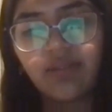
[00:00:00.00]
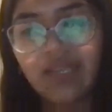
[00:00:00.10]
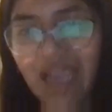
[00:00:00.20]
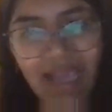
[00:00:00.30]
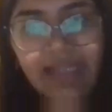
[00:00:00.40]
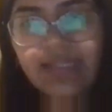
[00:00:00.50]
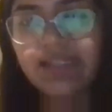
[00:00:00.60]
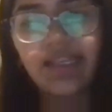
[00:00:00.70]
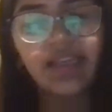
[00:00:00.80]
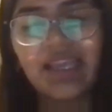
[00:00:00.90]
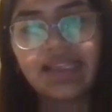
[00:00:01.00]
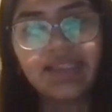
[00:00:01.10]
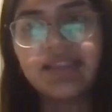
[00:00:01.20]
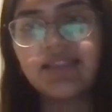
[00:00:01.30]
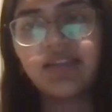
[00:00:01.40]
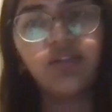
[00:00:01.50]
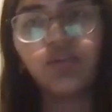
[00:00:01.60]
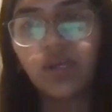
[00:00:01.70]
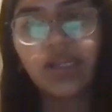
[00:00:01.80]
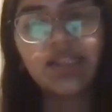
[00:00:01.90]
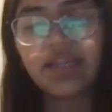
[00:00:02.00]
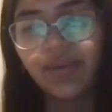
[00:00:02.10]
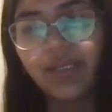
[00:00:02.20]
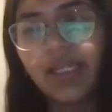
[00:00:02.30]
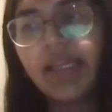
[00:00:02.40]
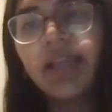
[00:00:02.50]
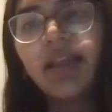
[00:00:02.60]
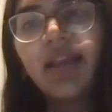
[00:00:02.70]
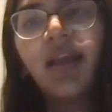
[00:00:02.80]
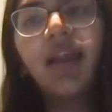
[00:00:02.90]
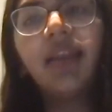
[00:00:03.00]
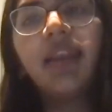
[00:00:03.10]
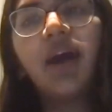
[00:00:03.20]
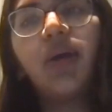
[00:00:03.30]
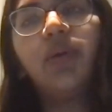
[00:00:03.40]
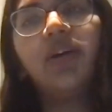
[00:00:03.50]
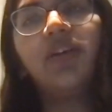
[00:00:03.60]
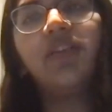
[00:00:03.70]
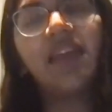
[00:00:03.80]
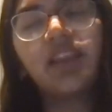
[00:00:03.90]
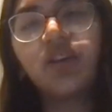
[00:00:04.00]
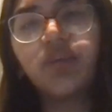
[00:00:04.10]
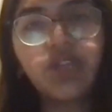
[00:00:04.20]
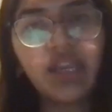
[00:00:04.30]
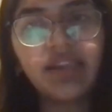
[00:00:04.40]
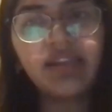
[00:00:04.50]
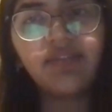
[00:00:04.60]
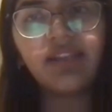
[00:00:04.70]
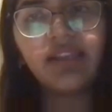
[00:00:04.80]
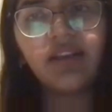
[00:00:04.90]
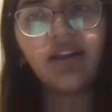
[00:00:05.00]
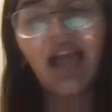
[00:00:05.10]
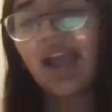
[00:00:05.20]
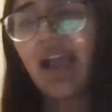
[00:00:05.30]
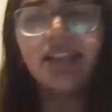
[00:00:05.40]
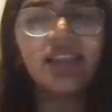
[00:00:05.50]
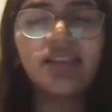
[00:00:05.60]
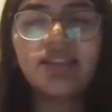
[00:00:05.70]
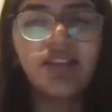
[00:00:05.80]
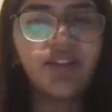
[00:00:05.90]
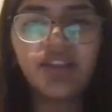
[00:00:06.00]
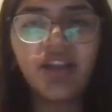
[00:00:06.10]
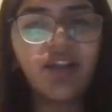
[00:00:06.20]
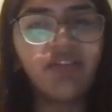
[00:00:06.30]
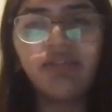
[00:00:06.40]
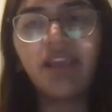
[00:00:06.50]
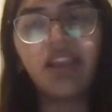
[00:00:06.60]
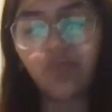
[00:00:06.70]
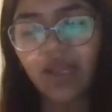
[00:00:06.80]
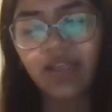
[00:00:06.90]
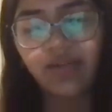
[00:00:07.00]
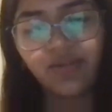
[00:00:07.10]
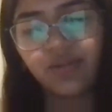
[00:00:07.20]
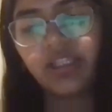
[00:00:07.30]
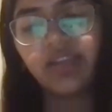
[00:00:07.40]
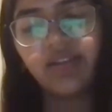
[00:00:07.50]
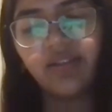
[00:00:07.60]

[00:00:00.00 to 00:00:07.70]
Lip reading: clients and cases look and sound like. Now, very objectively, I think Sarvagya covered very well, you know, the